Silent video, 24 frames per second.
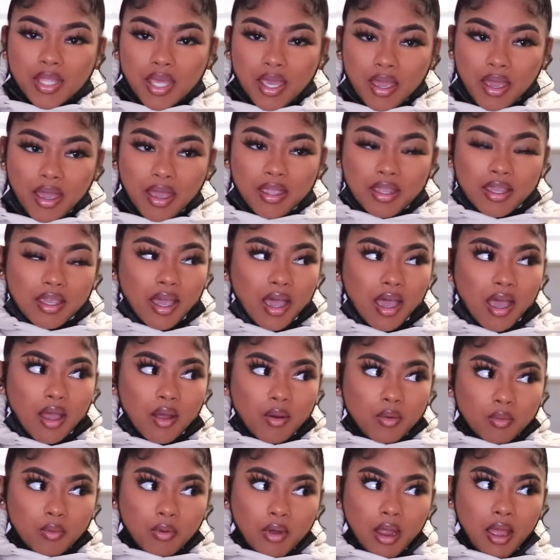that I
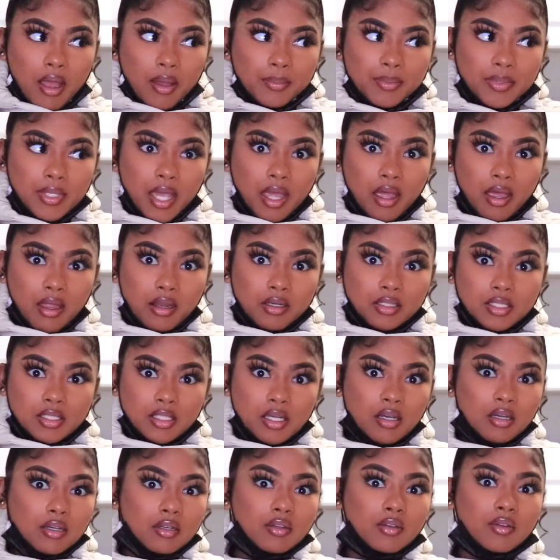got robbed at
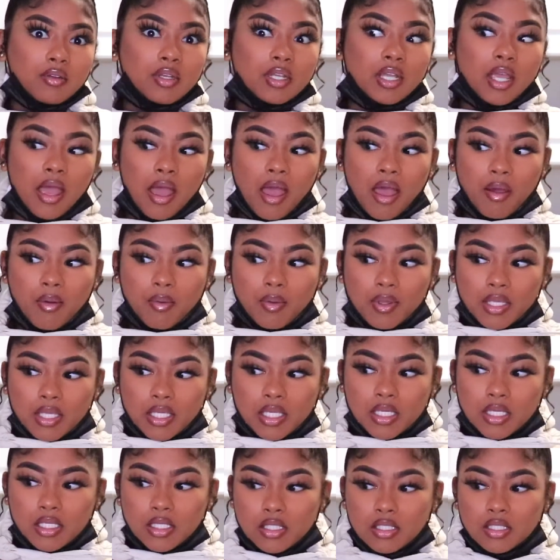Hungry
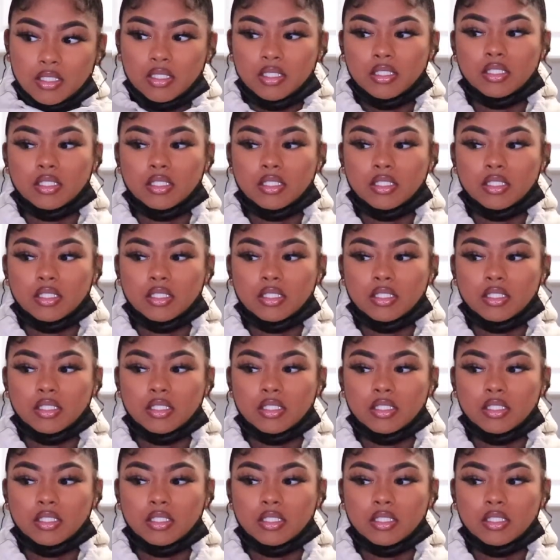Howie's.